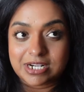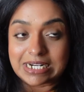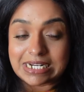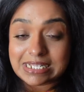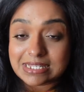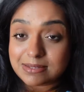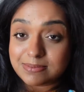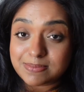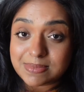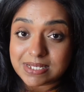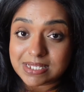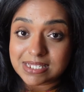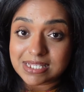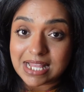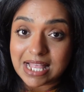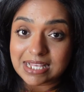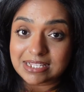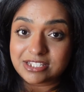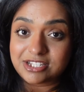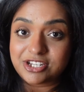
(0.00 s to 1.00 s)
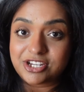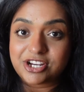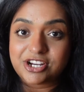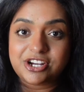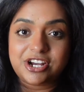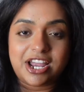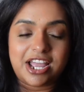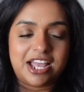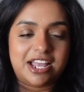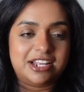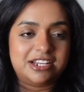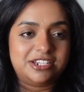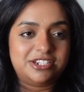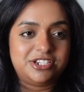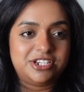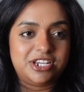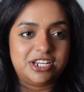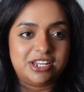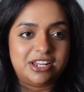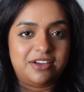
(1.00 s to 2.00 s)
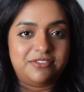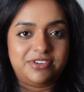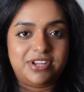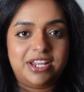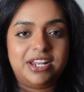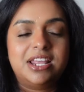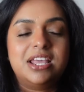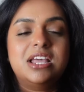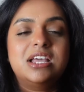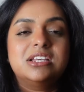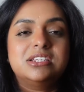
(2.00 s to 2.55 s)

Christmas last year, and she loved it.